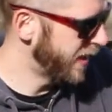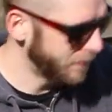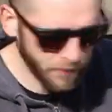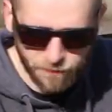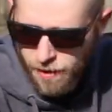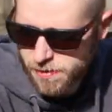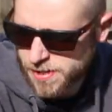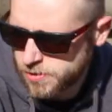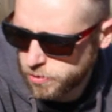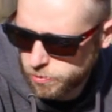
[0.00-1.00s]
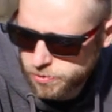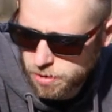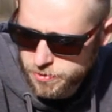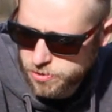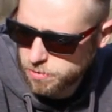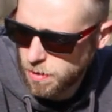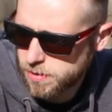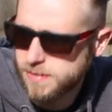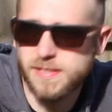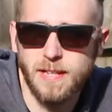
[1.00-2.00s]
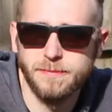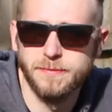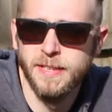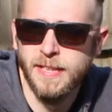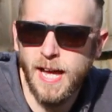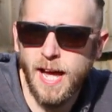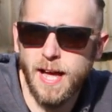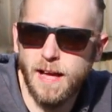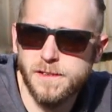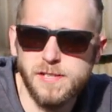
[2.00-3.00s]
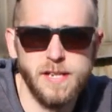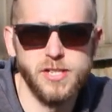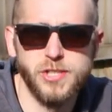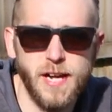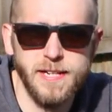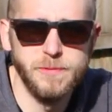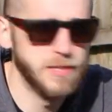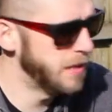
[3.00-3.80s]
up. I've got various tools, got my toolbox and stuff. The sun is shining, which is